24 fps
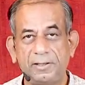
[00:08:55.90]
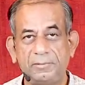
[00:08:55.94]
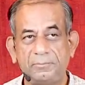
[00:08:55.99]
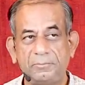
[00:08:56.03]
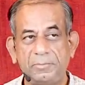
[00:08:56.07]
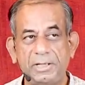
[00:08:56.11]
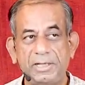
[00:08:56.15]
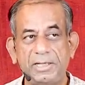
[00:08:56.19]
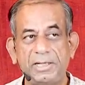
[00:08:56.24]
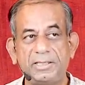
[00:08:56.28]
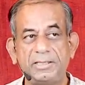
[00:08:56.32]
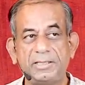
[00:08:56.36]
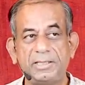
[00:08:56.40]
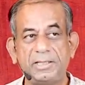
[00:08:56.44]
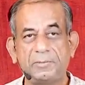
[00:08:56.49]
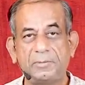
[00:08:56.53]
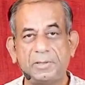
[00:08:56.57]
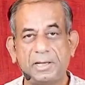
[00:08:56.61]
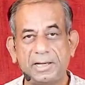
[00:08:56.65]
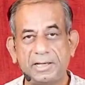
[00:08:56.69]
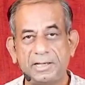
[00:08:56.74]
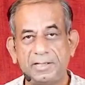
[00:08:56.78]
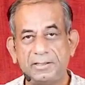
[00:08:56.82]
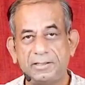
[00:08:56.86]
Meaning
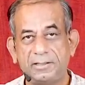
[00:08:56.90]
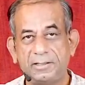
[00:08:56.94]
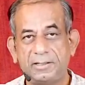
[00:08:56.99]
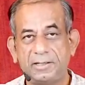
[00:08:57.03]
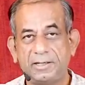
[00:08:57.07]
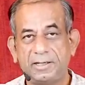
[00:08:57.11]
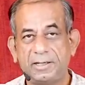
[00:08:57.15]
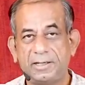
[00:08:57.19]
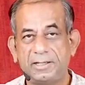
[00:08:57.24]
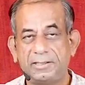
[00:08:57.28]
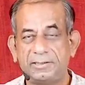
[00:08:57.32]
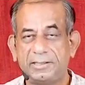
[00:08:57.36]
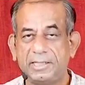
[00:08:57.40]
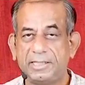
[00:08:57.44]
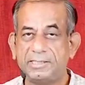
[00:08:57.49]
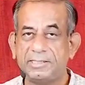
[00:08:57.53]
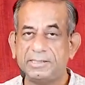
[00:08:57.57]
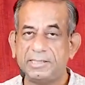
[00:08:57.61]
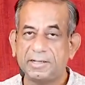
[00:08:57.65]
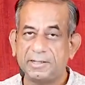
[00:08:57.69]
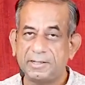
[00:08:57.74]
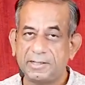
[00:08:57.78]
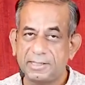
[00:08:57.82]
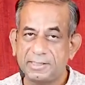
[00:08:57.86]
thereby, there
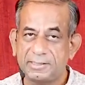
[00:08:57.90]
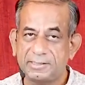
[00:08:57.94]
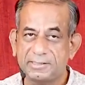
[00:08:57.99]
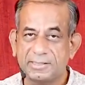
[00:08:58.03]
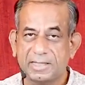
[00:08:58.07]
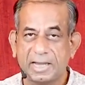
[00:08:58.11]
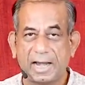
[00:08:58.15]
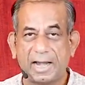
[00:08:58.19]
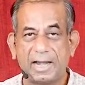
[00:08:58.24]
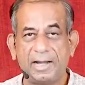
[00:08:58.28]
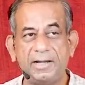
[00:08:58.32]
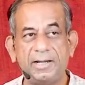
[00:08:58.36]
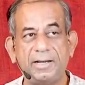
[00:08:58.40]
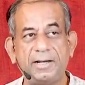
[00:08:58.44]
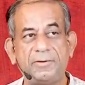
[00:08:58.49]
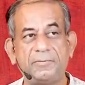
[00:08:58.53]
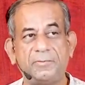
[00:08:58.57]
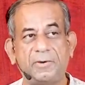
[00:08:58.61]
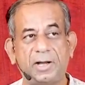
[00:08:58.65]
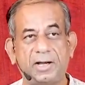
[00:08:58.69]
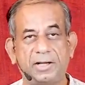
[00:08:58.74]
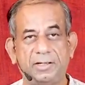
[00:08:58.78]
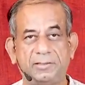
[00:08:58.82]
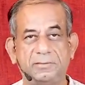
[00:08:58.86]
is a risk and a
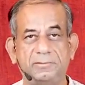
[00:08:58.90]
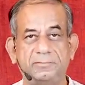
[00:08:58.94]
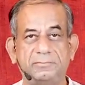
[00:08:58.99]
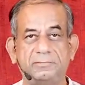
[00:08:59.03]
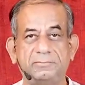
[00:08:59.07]
reward.